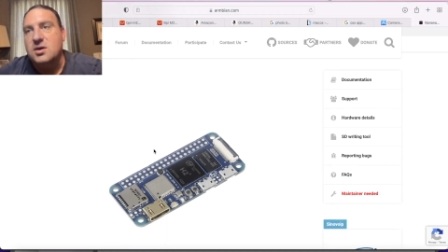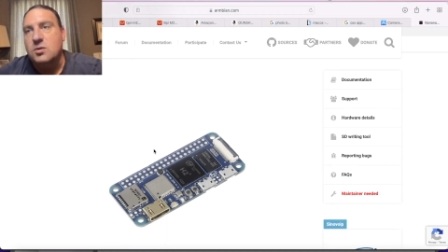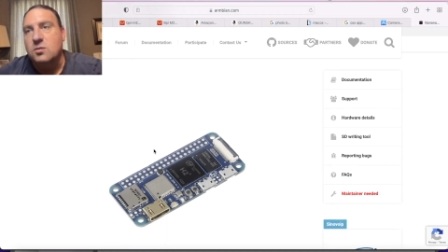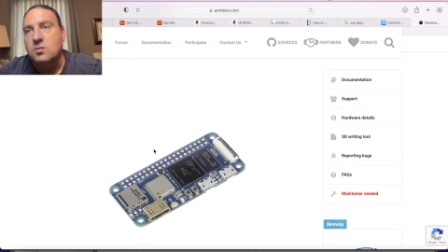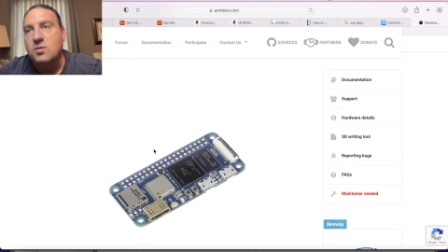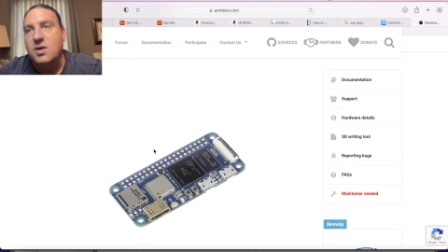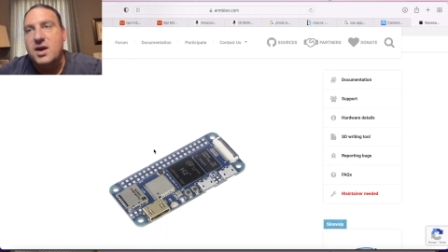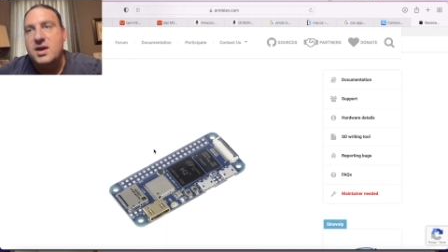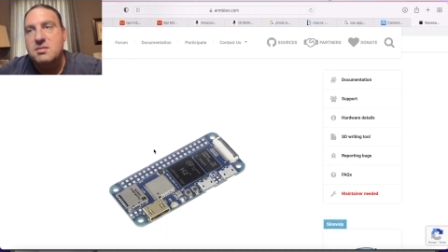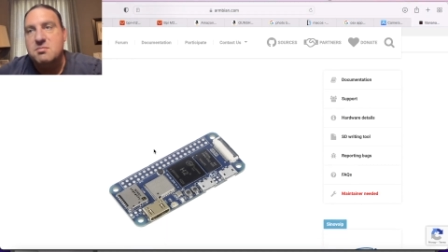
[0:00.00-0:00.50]

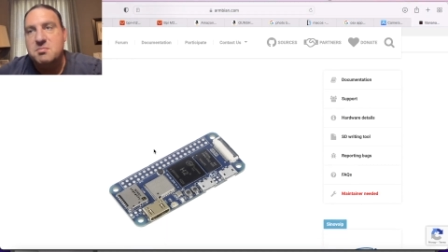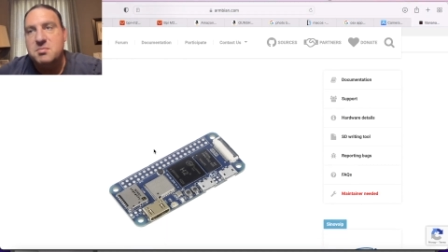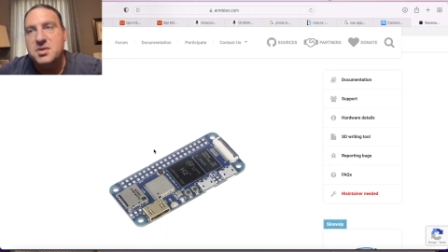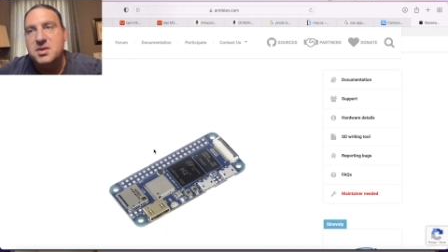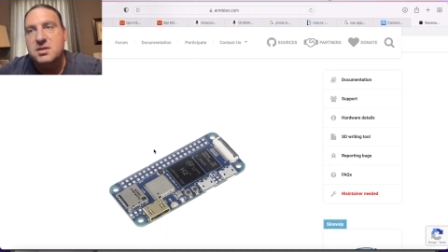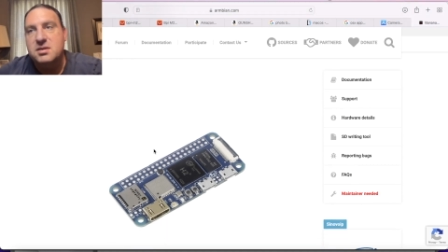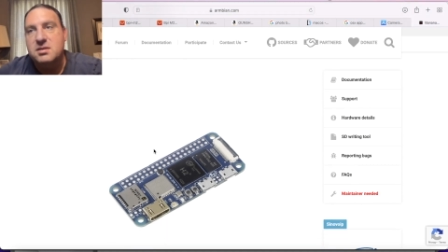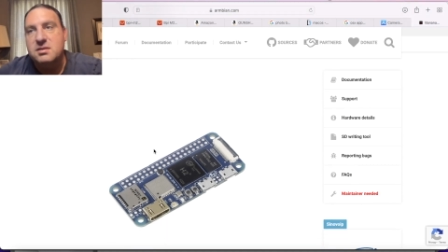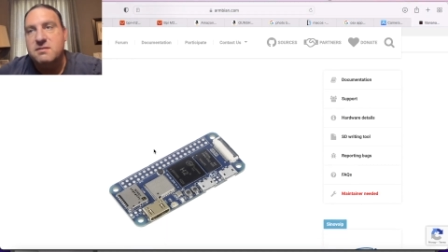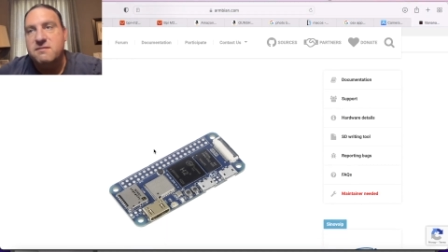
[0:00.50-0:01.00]
right
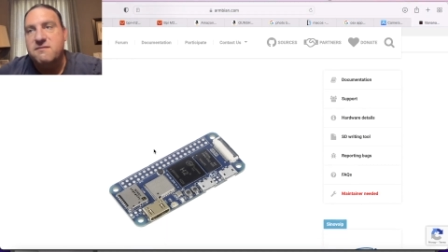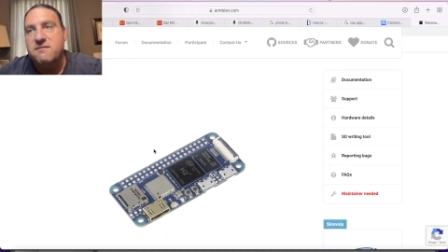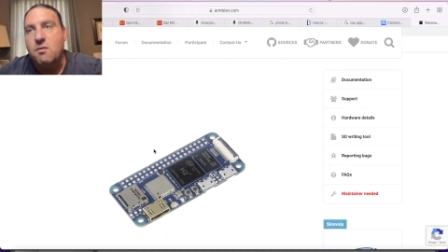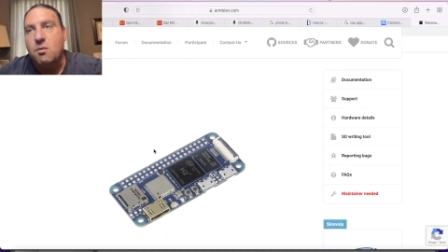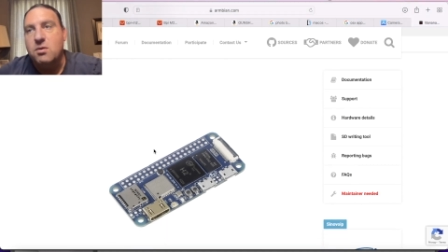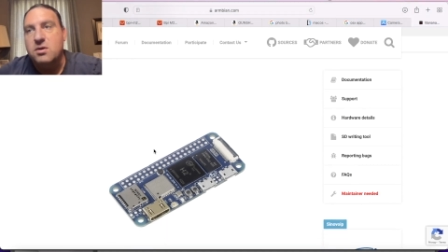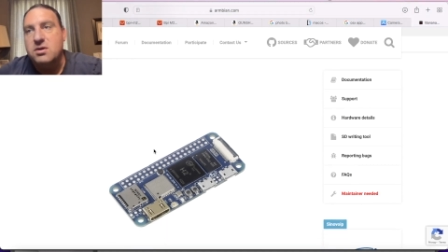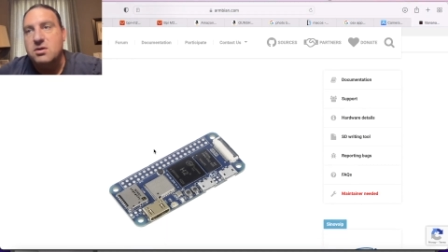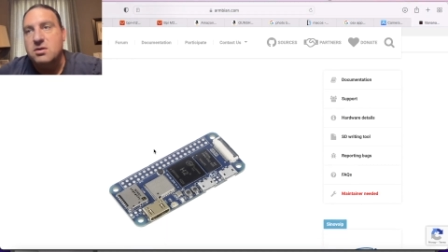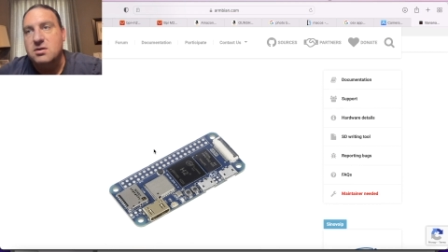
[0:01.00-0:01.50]
build
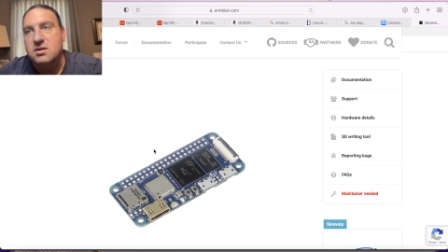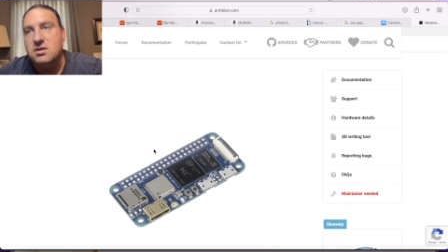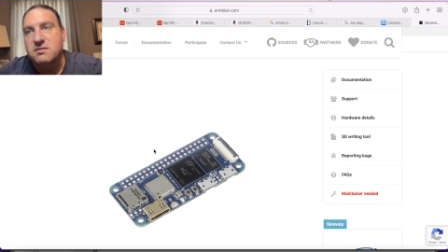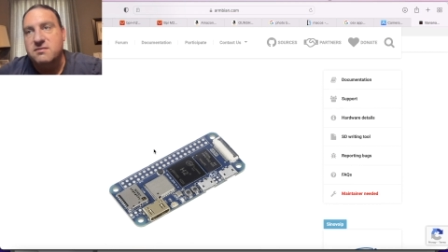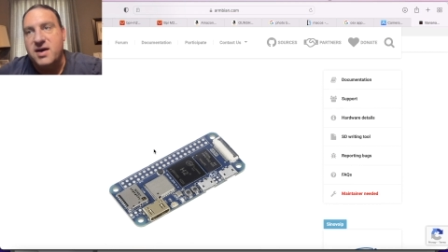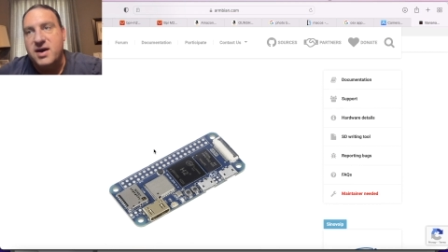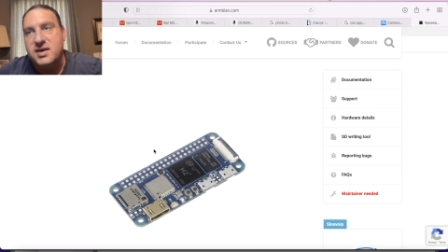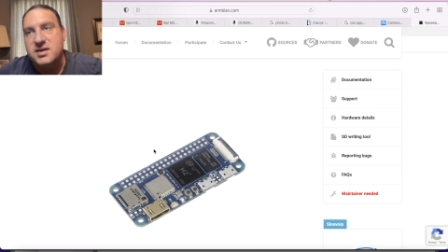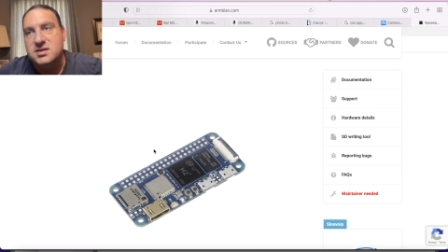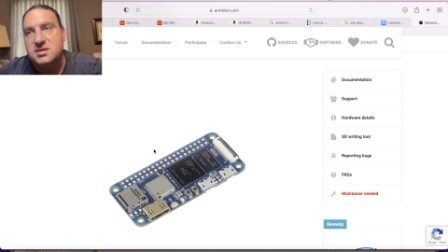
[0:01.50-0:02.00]
for your
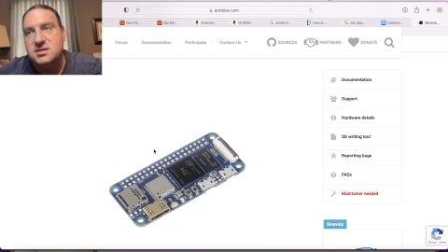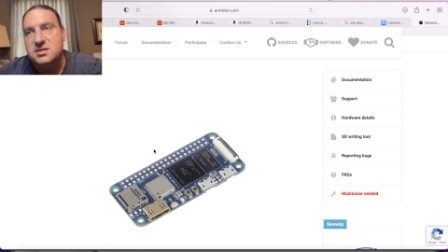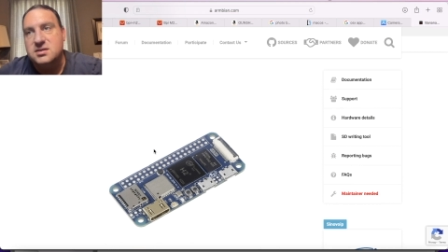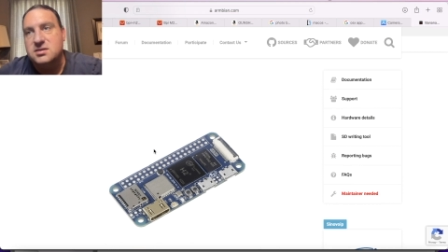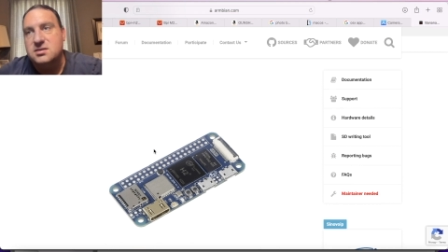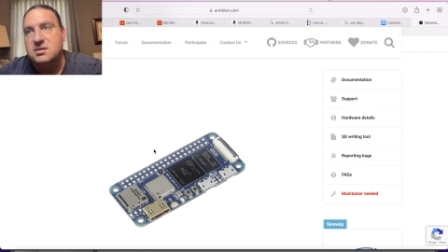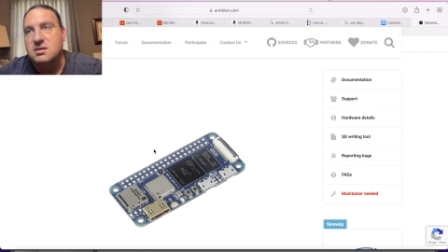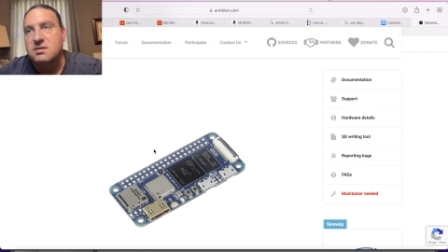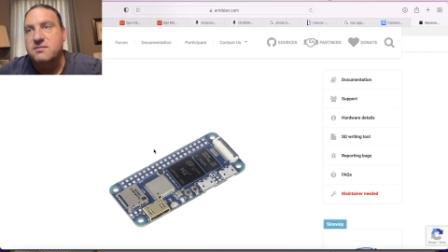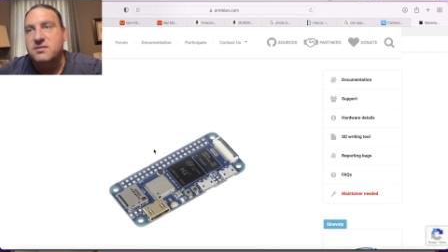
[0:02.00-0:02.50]
device.
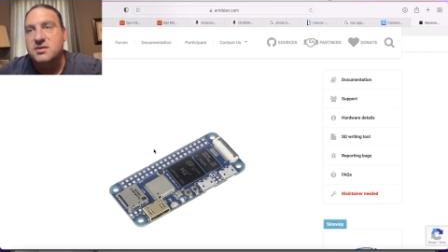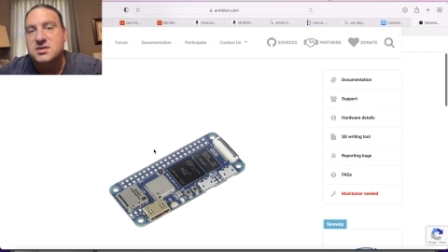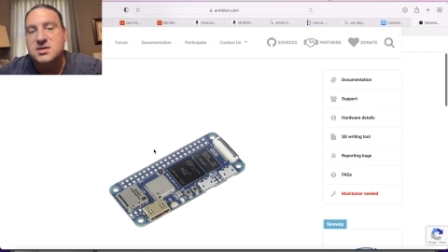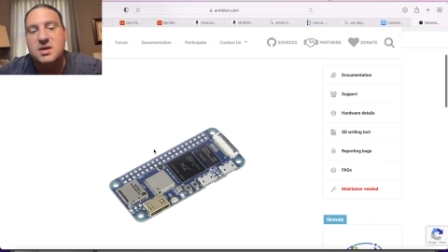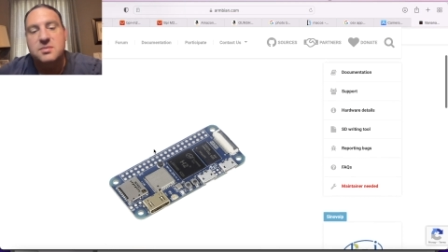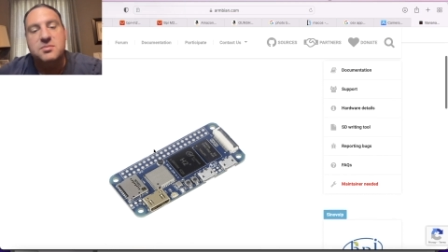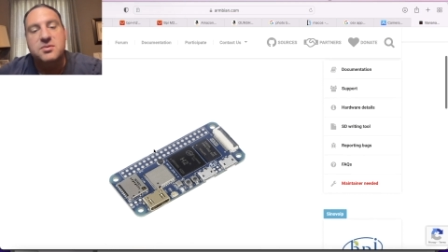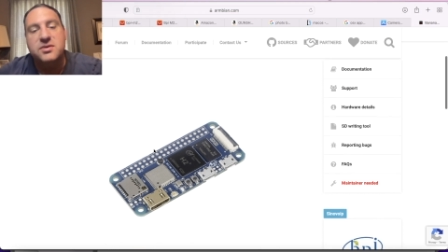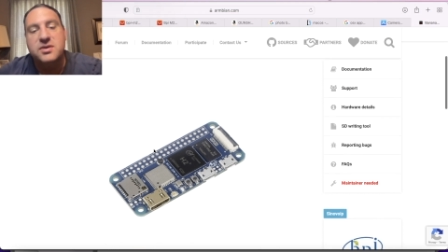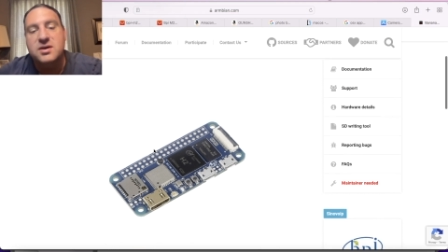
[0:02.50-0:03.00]
So for
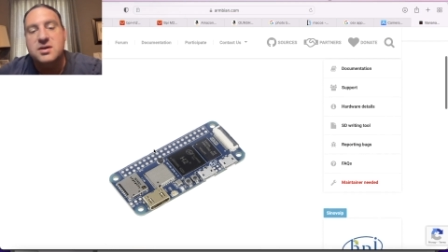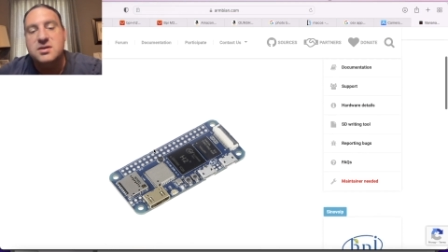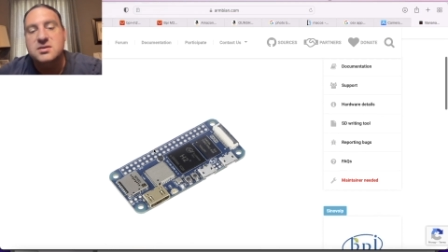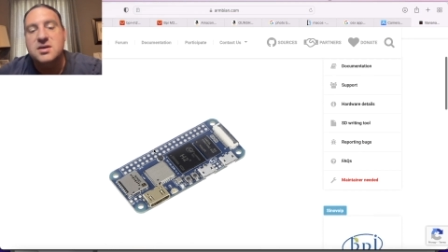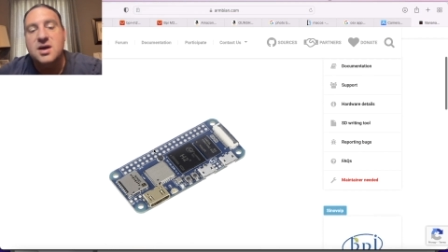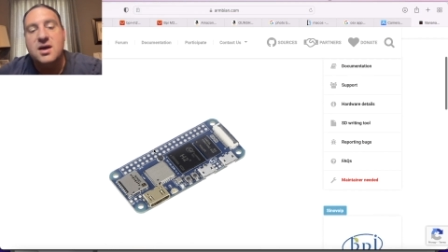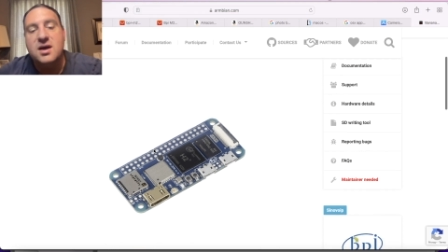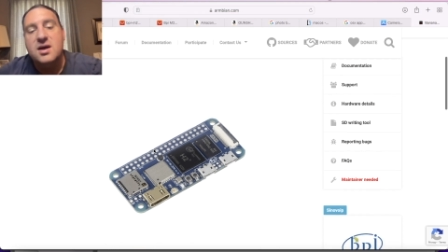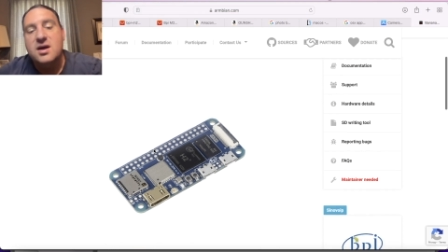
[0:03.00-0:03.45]
example, there's